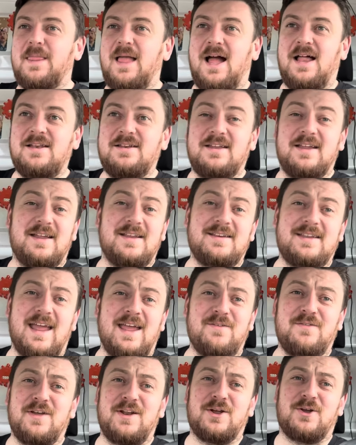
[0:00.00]
Andy and
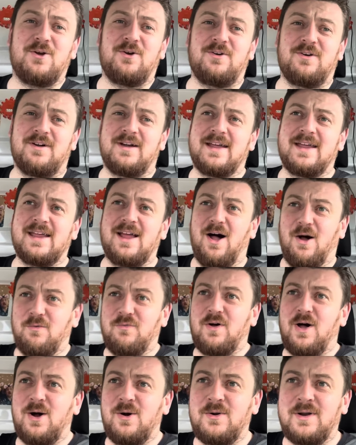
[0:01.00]
David are currently
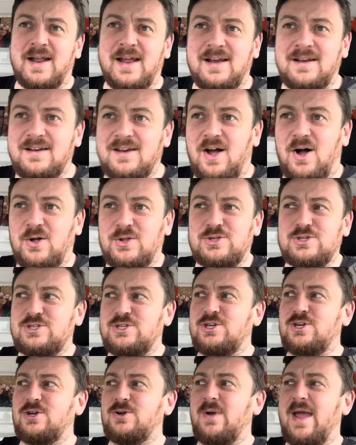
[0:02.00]
offloading
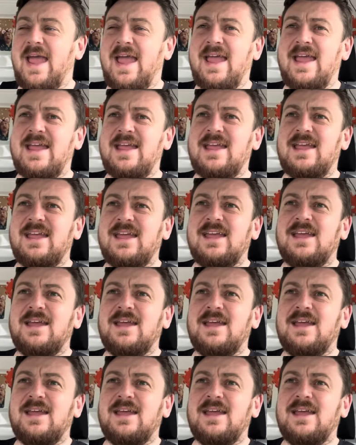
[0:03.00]
onto a